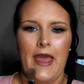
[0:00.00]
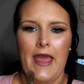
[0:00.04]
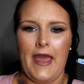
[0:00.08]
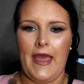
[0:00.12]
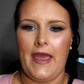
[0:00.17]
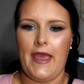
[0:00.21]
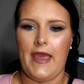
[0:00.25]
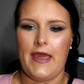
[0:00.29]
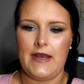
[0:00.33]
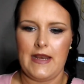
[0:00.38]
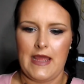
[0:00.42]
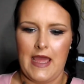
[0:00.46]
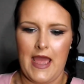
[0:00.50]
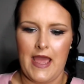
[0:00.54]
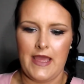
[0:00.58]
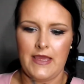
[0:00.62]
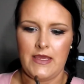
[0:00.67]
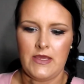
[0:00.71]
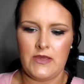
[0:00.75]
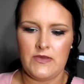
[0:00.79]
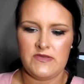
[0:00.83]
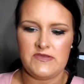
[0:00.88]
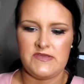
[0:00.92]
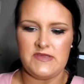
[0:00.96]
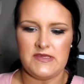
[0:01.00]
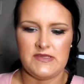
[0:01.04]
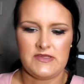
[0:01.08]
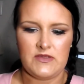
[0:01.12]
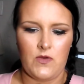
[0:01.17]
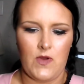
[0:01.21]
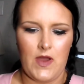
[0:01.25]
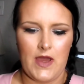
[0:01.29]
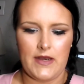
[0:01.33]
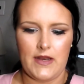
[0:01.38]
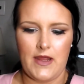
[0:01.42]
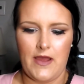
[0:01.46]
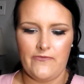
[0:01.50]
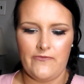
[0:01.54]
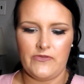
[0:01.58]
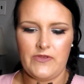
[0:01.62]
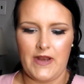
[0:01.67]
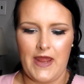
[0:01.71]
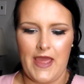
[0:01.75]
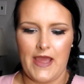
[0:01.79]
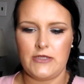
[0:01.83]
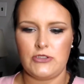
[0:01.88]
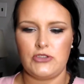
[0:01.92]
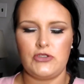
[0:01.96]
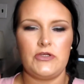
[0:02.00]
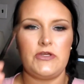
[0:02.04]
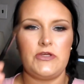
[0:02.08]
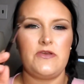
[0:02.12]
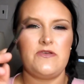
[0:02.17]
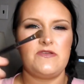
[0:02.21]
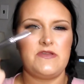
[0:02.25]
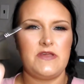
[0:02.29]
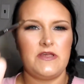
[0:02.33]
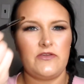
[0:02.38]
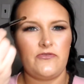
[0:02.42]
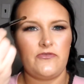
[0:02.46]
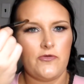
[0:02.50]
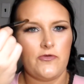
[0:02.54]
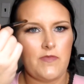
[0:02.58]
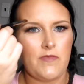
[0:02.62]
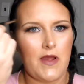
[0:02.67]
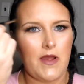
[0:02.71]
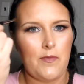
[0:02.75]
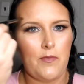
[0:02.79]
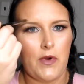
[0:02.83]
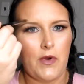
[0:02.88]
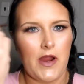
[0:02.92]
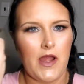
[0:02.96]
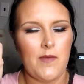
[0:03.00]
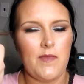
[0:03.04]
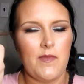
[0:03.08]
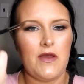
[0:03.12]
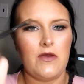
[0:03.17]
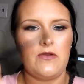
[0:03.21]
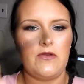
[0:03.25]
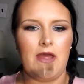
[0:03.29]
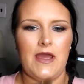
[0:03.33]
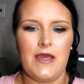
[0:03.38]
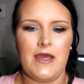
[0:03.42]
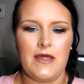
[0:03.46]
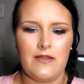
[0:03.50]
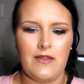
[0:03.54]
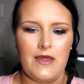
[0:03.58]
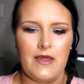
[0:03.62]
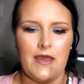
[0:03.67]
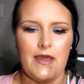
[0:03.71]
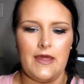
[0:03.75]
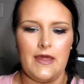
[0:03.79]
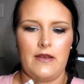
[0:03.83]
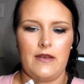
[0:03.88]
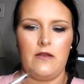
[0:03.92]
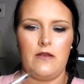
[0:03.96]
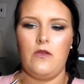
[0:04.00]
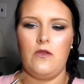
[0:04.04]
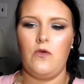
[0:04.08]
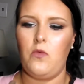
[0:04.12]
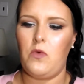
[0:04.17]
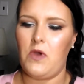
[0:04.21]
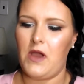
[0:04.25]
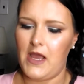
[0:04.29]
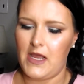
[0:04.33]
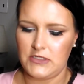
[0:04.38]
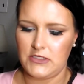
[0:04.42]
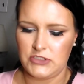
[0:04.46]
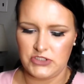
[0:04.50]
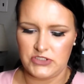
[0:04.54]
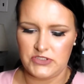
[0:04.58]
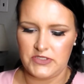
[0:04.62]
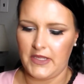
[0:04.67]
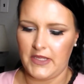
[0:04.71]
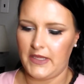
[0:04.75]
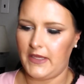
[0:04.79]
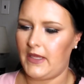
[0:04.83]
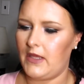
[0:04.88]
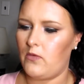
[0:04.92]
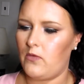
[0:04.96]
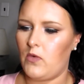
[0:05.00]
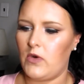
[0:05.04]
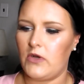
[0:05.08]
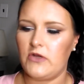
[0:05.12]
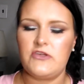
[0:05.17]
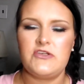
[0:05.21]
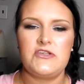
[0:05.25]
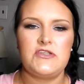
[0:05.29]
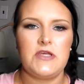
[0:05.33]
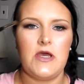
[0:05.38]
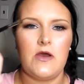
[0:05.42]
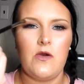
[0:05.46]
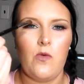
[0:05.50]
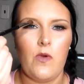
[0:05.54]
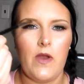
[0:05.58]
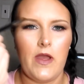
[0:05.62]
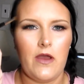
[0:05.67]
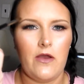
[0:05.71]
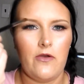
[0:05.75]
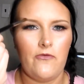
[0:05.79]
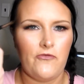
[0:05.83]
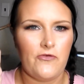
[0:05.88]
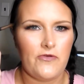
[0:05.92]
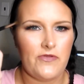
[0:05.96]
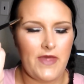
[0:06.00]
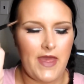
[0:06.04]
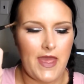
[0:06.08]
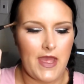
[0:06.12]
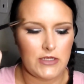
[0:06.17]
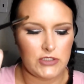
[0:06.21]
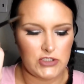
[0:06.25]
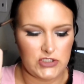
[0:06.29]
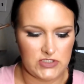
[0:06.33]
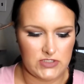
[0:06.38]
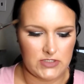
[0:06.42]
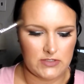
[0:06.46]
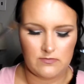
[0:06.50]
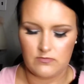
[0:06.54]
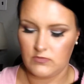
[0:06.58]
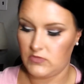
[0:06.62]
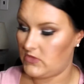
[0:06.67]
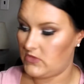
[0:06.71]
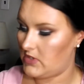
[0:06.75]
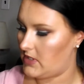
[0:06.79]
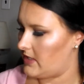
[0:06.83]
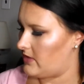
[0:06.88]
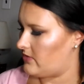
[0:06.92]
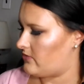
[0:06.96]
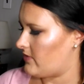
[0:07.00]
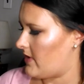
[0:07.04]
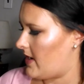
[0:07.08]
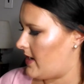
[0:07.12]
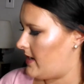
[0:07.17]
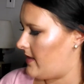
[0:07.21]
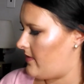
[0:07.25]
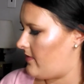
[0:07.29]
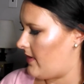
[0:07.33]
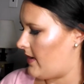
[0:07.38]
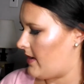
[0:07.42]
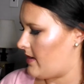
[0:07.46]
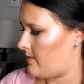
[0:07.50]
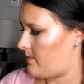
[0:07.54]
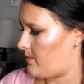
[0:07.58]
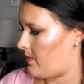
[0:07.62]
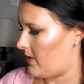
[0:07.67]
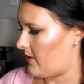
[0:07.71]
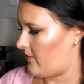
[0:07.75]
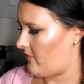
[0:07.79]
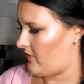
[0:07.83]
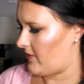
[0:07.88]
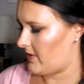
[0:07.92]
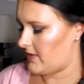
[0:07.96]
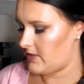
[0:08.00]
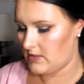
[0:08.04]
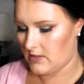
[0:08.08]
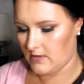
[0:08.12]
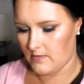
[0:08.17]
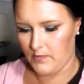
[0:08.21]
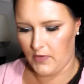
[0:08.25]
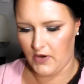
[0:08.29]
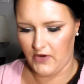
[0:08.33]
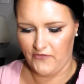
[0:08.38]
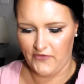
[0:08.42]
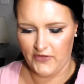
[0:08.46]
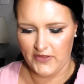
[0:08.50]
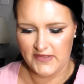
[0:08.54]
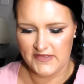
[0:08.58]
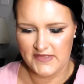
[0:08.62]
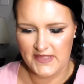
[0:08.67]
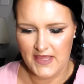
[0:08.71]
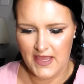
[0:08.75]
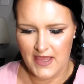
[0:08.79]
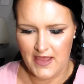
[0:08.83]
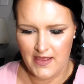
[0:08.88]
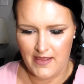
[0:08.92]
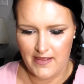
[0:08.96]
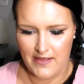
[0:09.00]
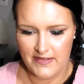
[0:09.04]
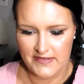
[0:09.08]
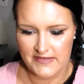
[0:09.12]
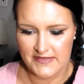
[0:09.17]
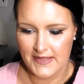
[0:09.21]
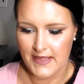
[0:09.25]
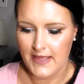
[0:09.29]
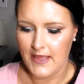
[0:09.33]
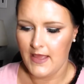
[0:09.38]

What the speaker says: And I use this quite often. I actually use this for my brow bone highlight. I don't know why. I just think it works so well for that. Just gets right in there. Perfect size.